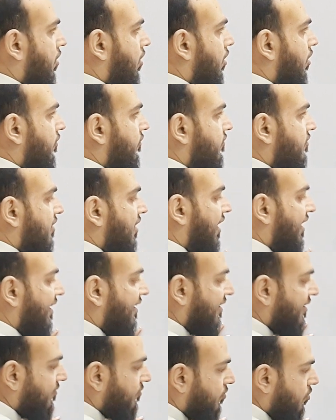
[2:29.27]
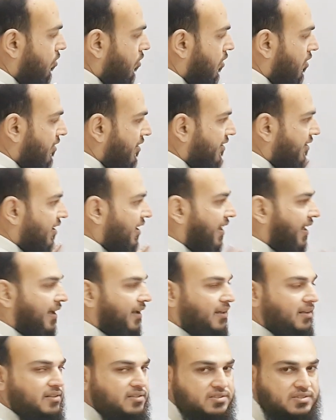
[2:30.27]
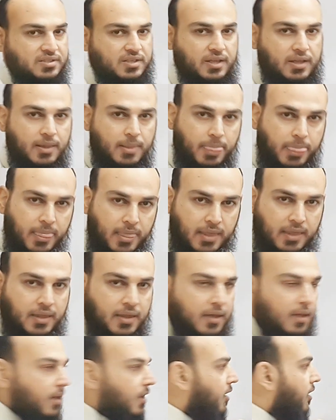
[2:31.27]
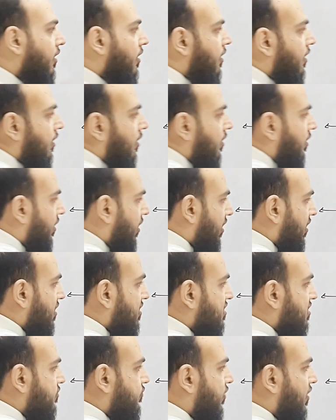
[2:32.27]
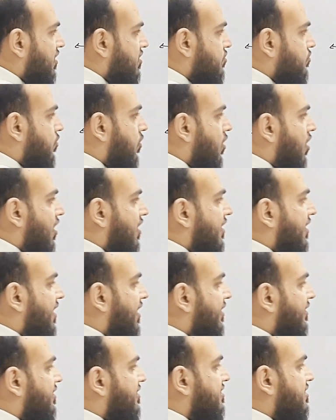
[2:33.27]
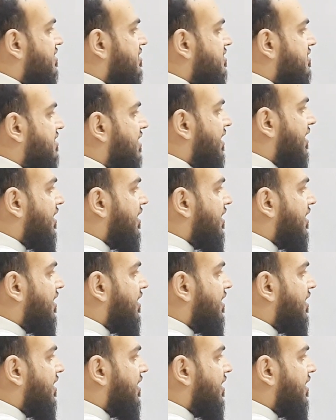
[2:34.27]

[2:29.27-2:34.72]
of negative quadrantal angles. Okay, this is first quadrant, this is